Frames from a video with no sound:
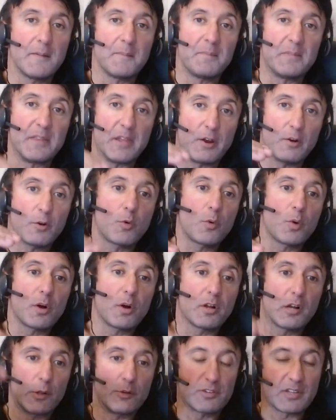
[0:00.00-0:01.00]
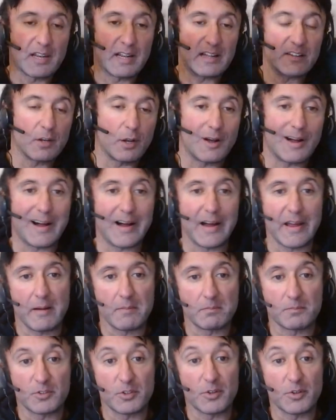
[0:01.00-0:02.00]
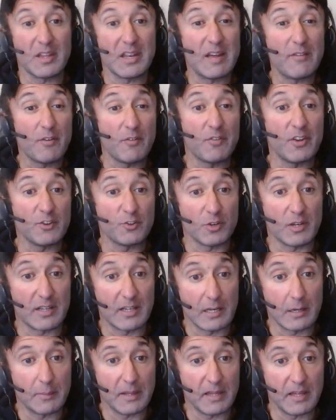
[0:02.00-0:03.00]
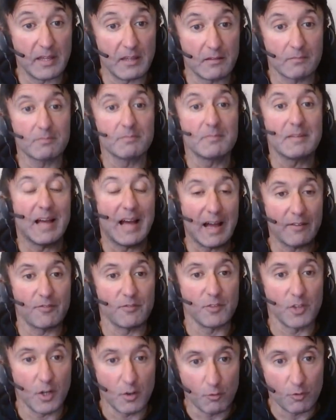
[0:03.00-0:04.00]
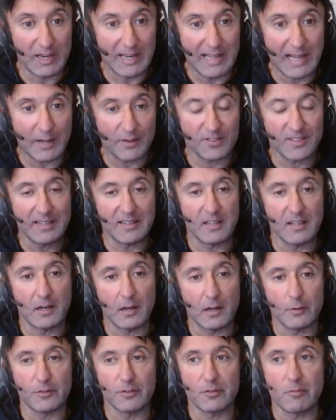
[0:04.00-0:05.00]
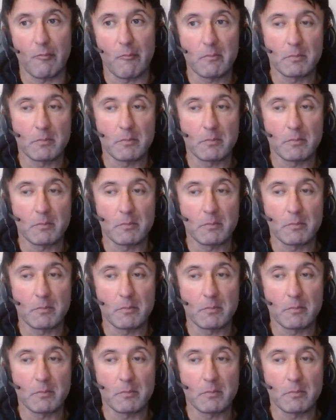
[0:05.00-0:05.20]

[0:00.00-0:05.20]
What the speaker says: Their glutes connect a lot higher. So they're never visually going to be have, you know, really outstanding glutes.